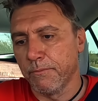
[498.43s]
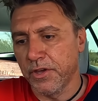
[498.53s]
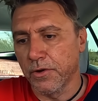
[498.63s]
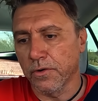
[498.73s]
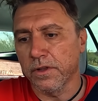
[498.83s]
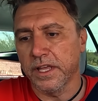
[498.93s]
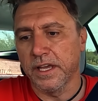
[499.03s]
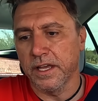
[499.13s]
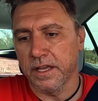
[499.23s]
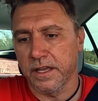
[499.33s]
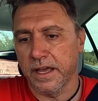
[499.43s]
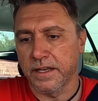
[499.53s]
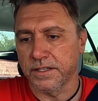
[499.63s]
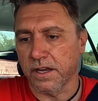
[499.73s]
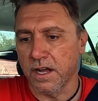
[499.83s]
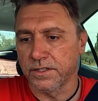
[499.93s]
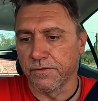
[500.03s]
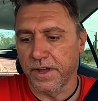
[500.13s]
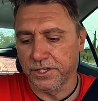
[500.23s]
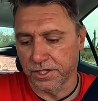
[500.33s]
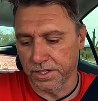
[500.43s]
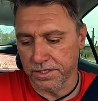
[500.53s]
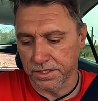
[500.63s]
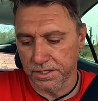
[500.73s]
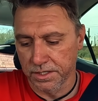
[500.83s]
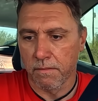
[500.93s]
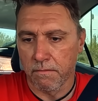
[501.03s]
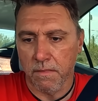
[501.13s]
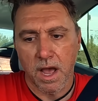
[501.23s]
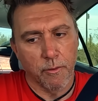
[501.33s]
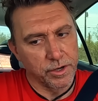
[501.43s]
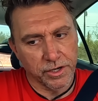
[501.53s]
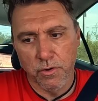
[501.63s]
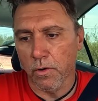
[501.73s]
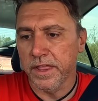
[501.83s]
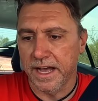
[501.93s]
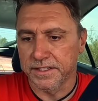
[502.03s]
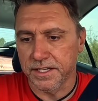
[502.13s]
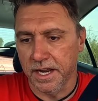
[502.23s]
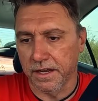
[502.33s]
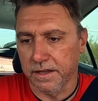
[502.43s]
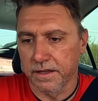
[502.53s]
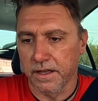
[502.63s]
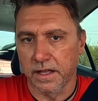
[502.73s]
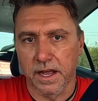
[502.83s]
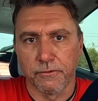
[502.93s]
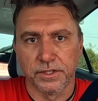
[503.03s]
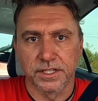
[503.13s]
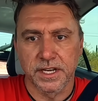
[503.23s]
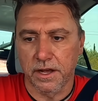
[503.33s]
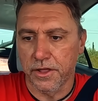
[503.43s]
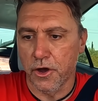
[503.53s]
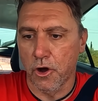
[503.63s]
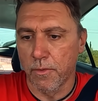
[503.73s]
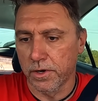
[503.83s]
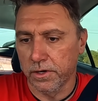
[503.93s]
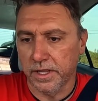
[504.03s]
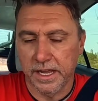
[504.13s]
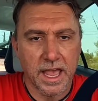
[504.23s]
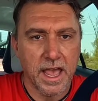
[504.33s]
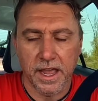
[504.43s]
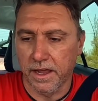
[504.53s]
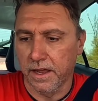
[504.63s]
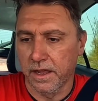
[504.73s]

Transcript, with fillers: purely as a conservationist, I would ignore that snake and I would just tell the homeowner, like, hey,